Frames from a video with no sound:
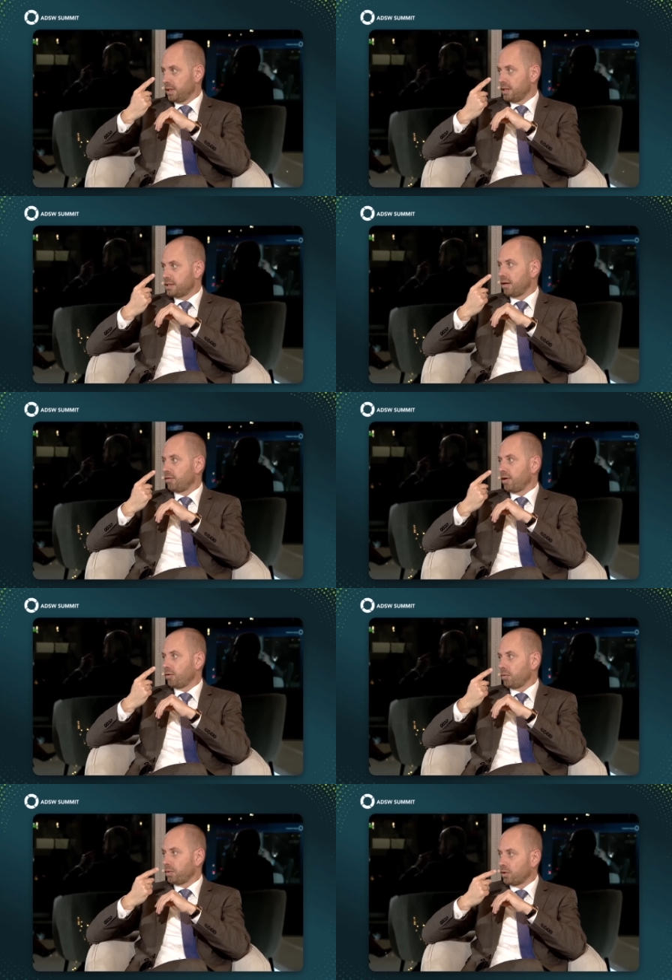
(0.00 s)
is net
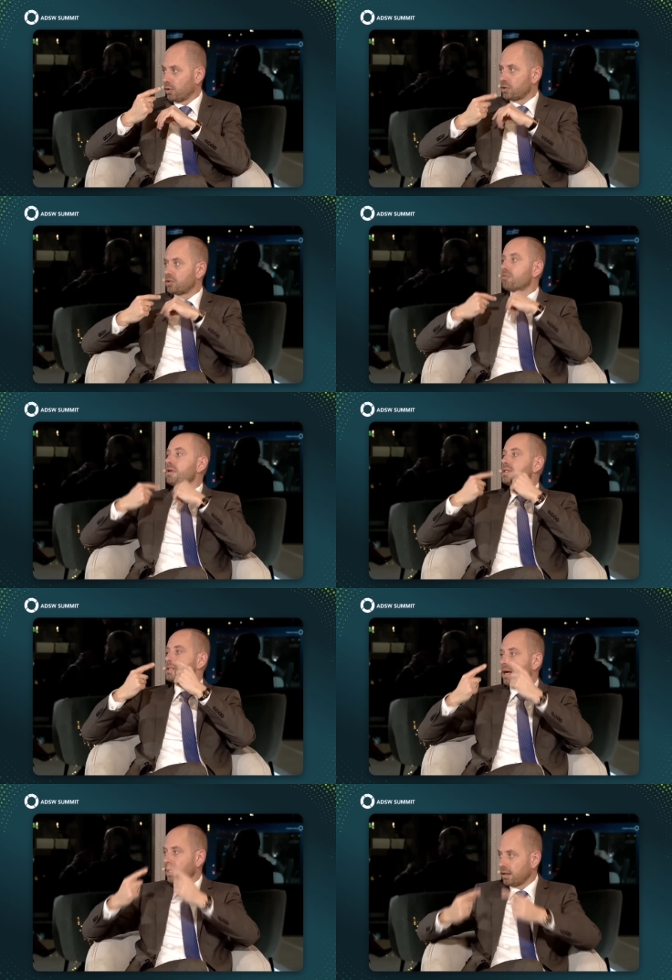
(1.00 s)
zero, because you
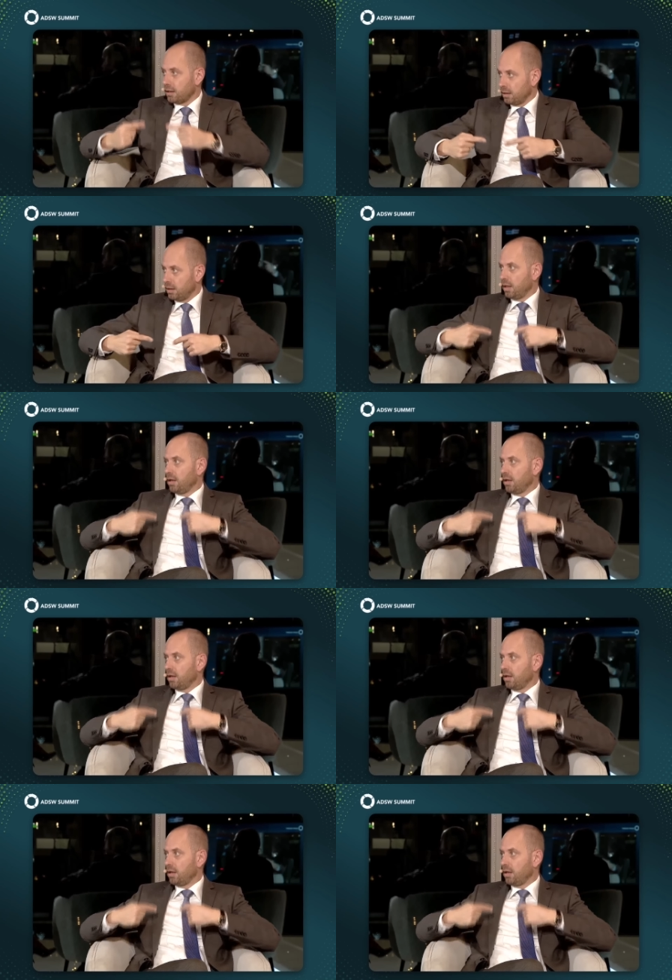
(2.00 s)
recycle